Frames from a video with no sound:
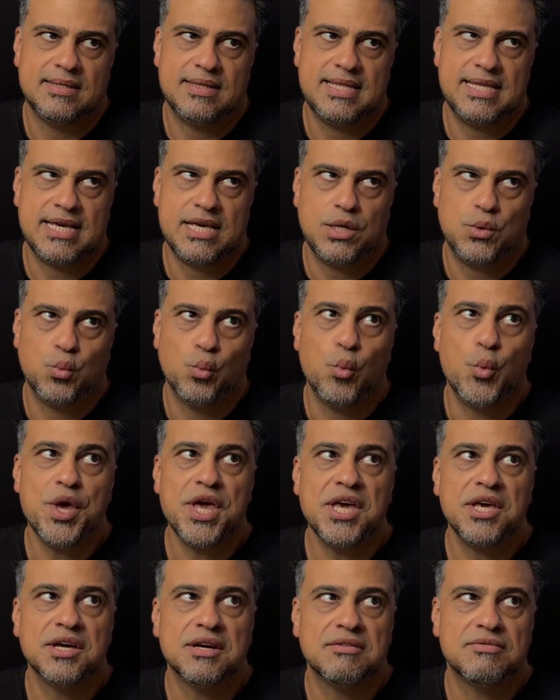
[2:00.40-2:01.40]
the
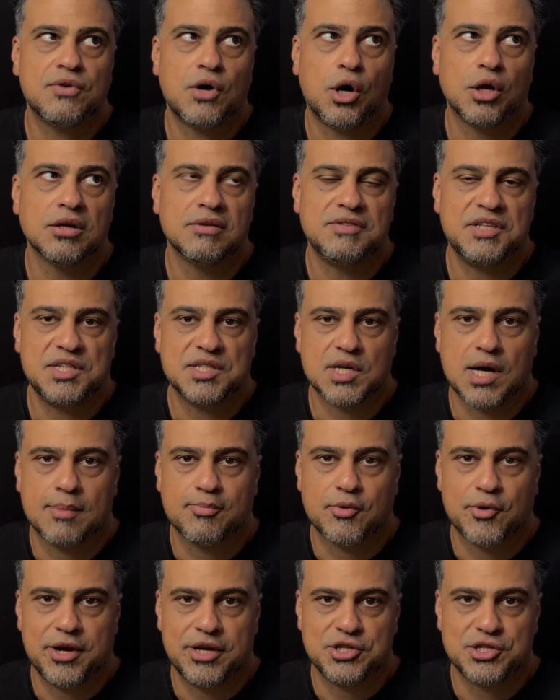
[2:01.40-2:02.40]
wing of all of these
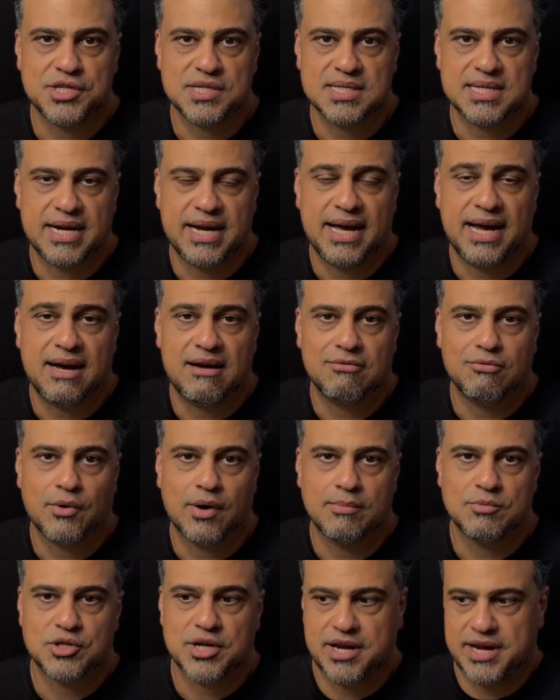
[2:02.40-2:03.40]
operations that I have, where I'm
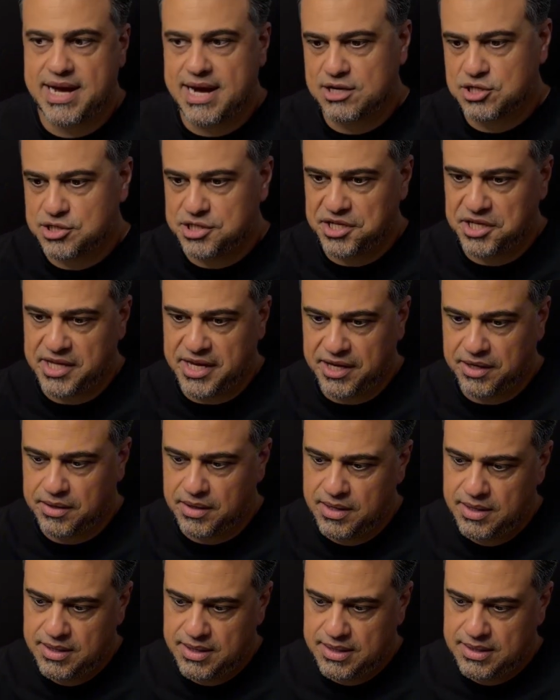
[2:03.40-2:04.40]
trying to actually like
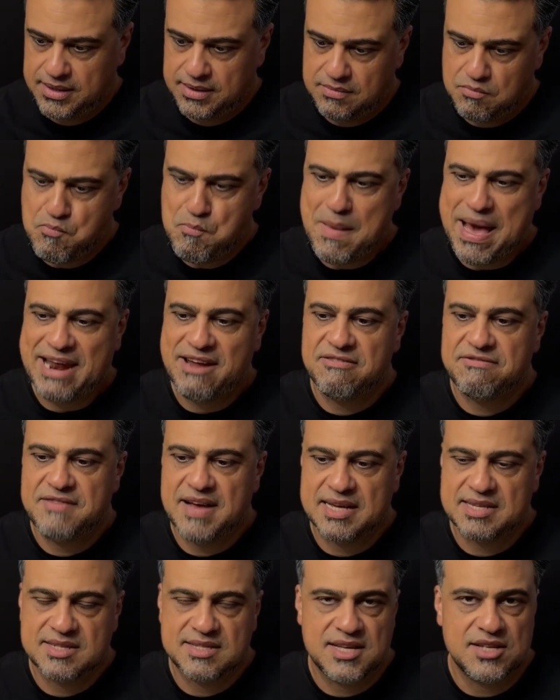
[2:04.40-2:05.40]

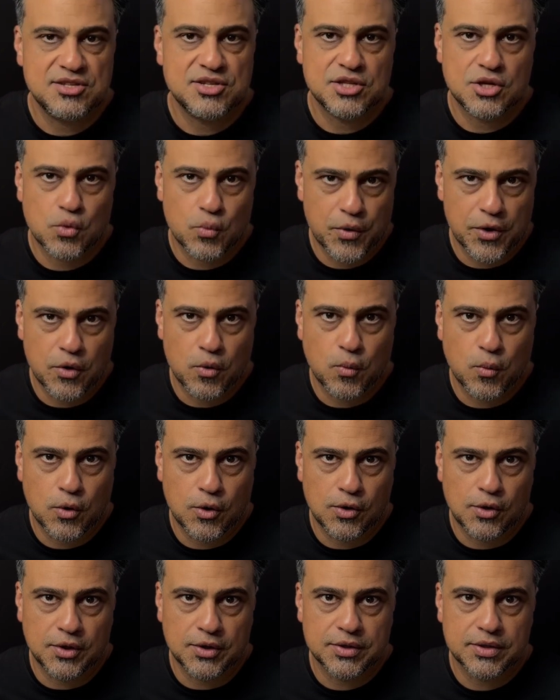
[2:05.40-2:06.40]
manifest into the real
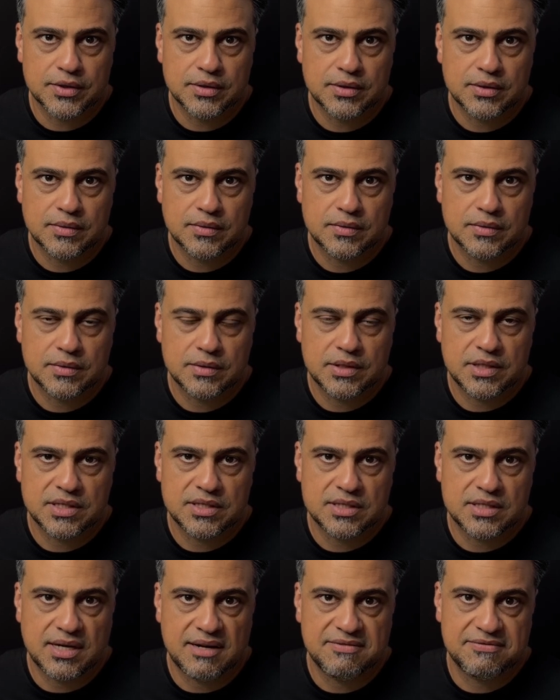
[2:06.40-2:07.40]
world the
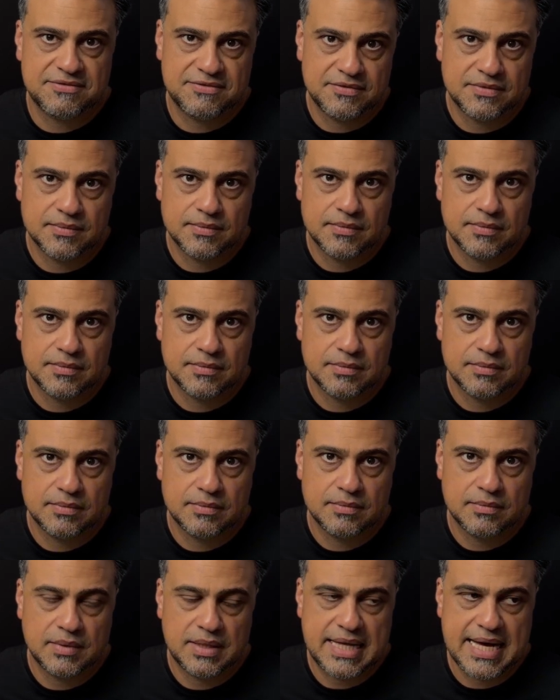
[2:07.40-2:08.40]
stuff
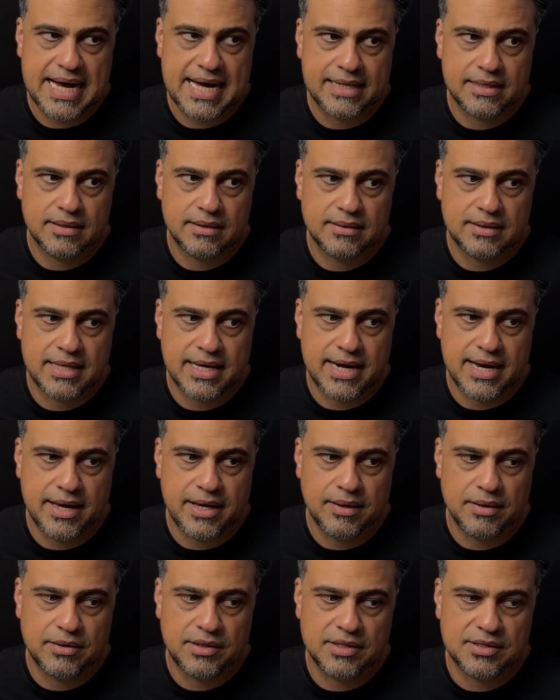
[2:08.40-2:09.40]

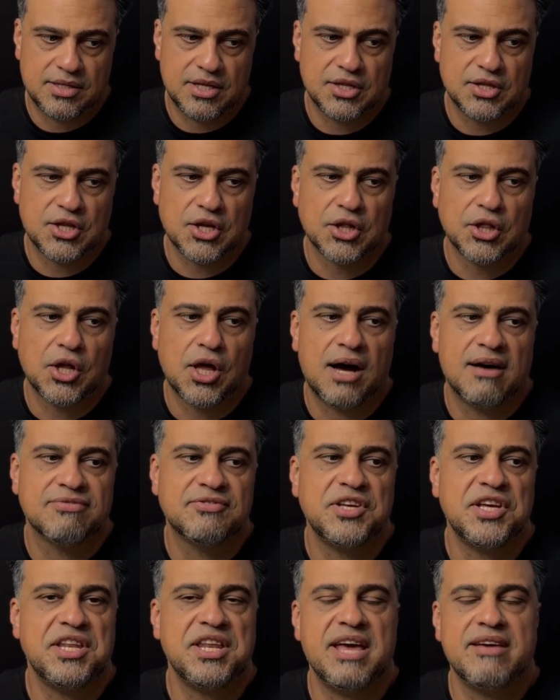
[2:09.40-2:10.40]
the
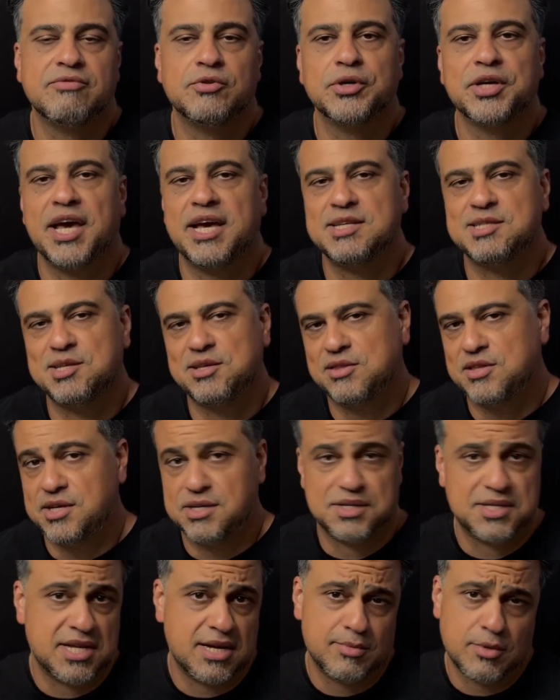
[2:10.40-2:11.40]
lofty navel gazing things
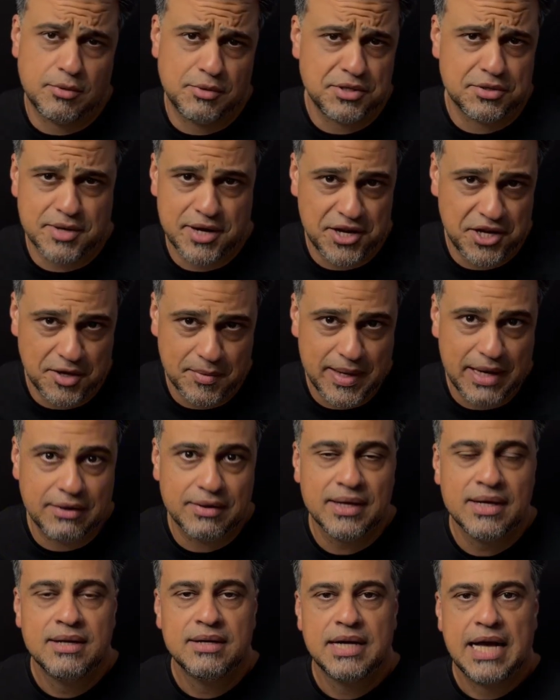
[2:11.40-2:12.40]
that I'm always writing about.
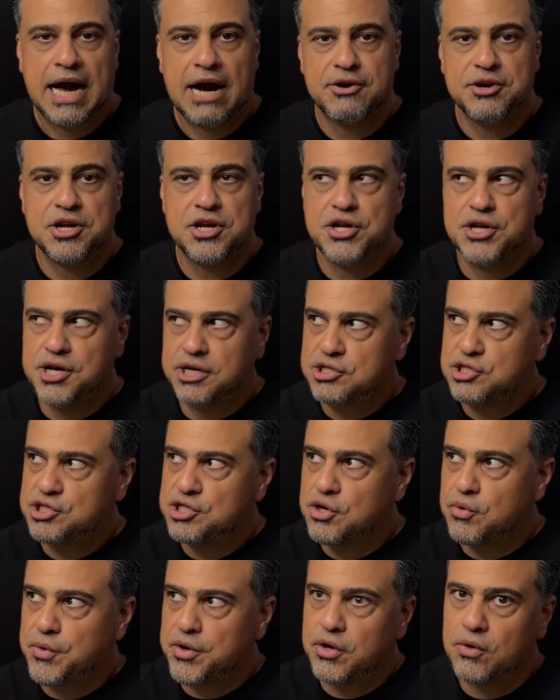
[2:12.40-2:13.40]
How to nudge the
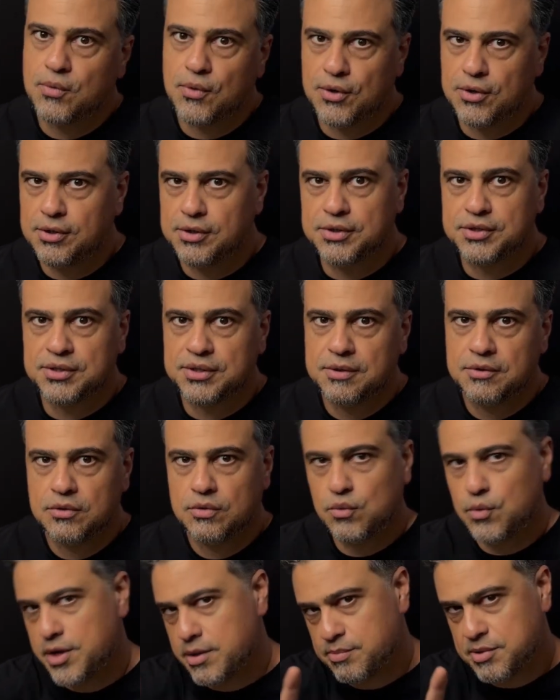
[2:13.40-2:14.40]
real world
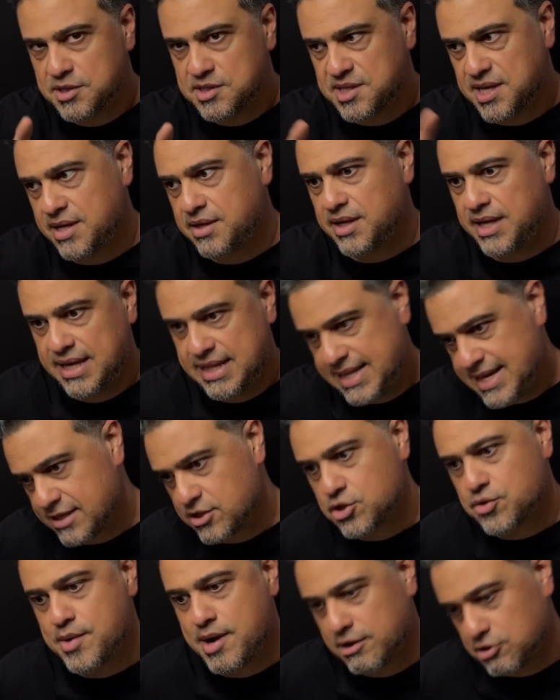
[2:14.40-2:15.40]
1% in that
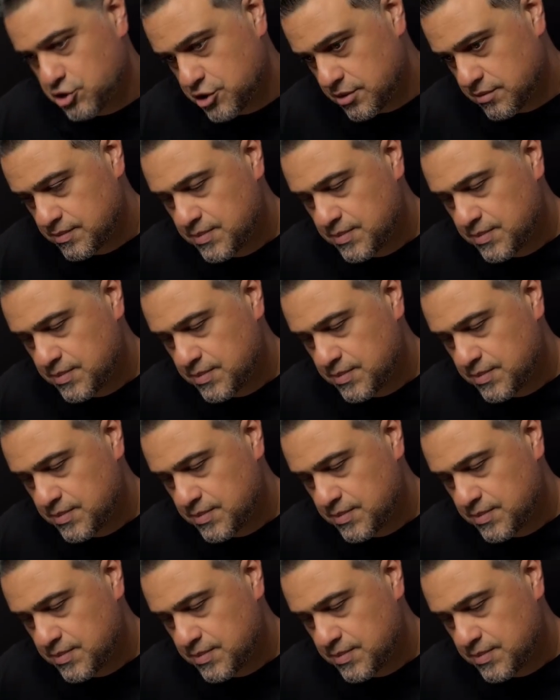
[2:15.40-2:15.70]
direction,